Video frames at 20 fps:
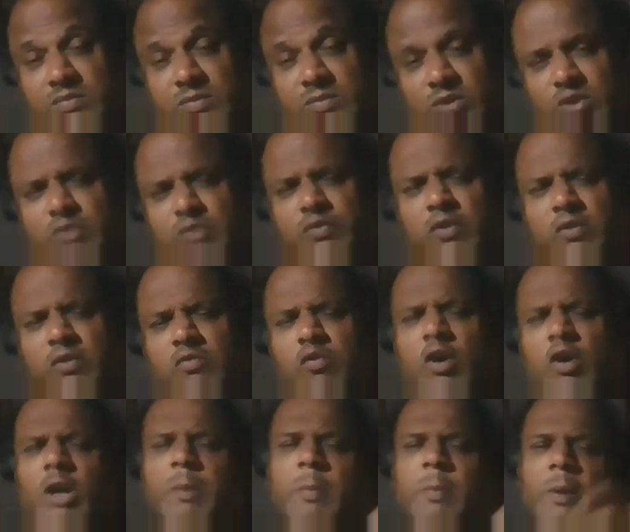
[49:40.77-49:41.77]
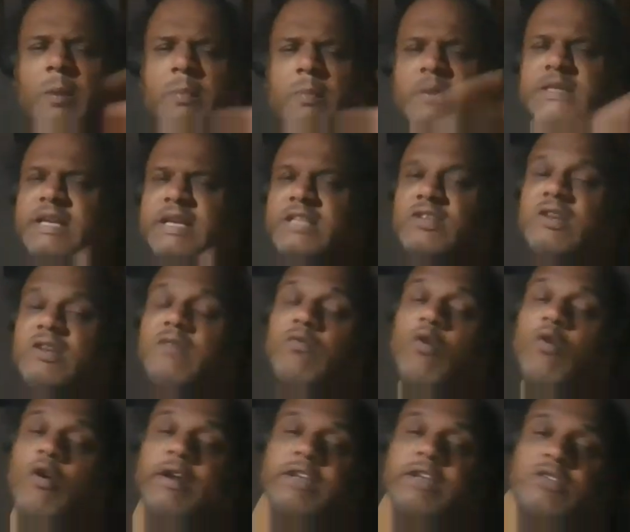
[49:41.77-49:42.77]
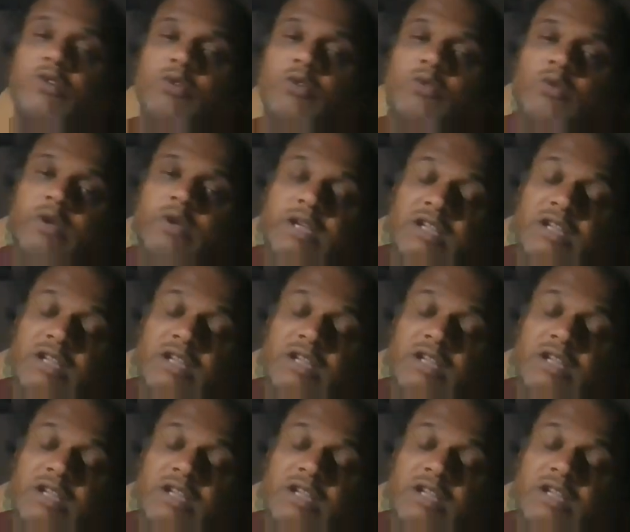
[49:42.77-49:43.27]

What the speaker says: So for what purpose actually war is ongoing?